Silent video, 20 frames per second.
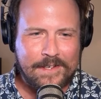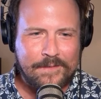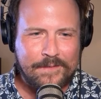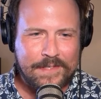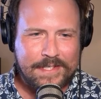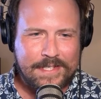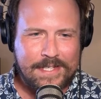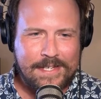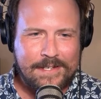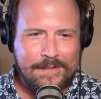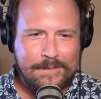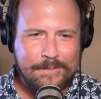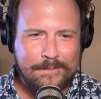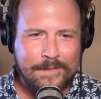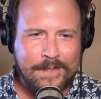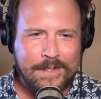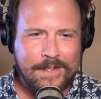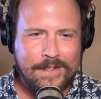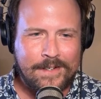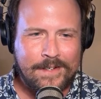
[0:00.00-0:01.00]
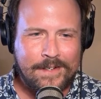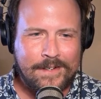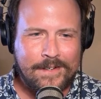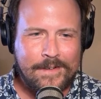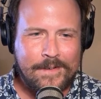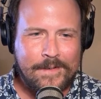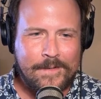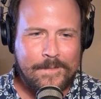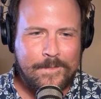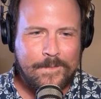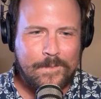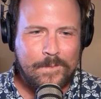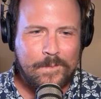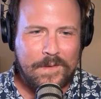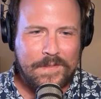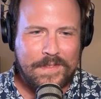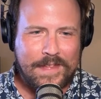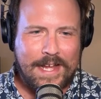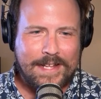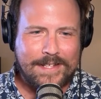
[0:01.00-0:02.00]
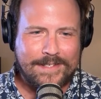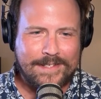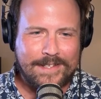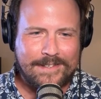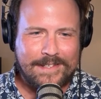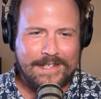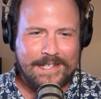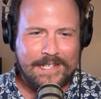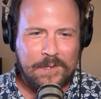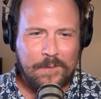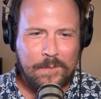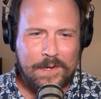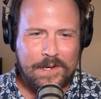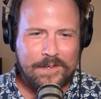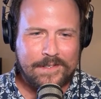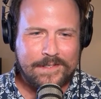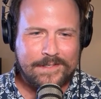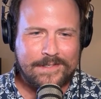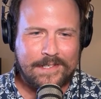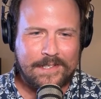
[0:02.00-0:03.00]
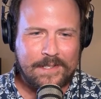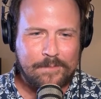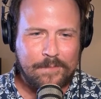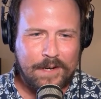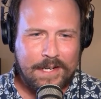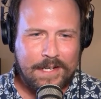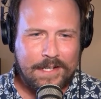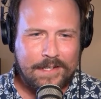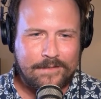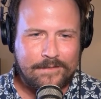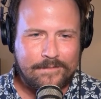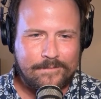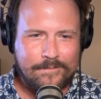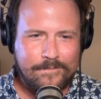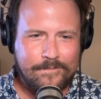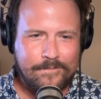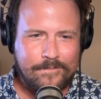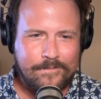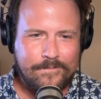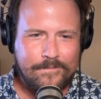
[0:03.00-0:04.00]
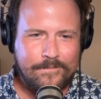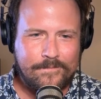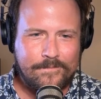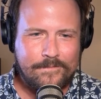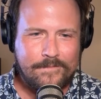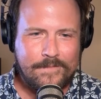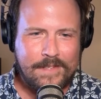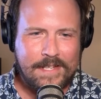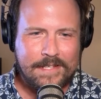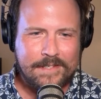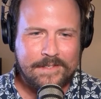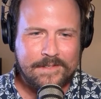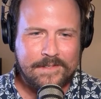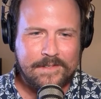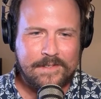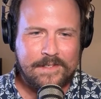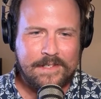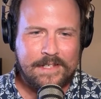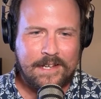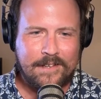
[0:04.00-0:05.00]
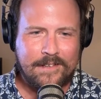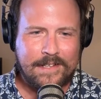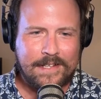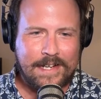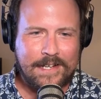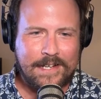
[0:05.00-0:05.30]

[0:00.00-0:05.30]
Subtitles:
a team when that's the thing we are celebrating is yelling at